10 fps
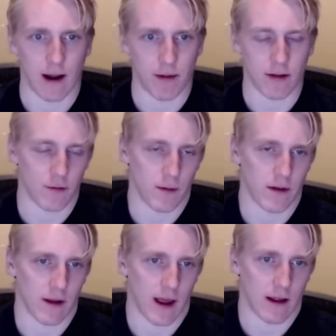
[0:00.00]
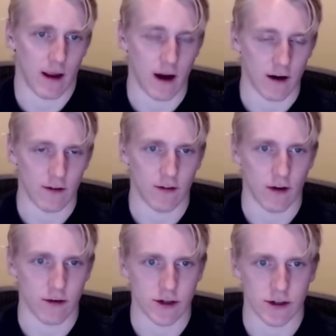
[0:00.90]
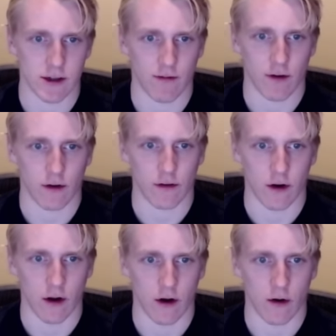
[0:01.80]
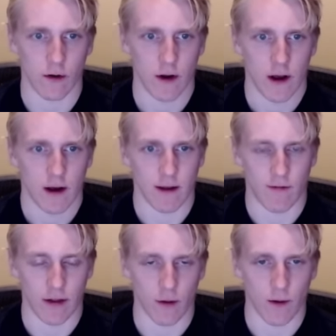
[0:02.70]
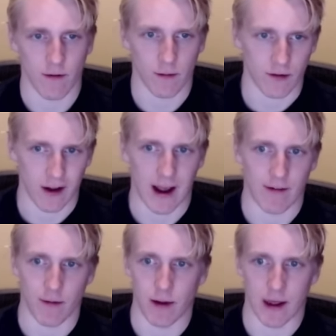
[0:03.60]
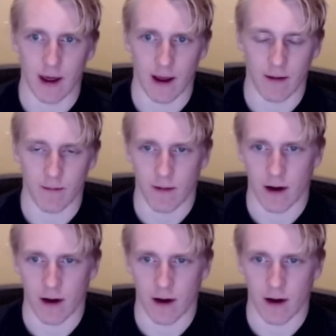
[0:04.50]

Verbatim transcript: I mean, they're splitting the carries, so it's just difficult to know if either one of them is going to have a big game.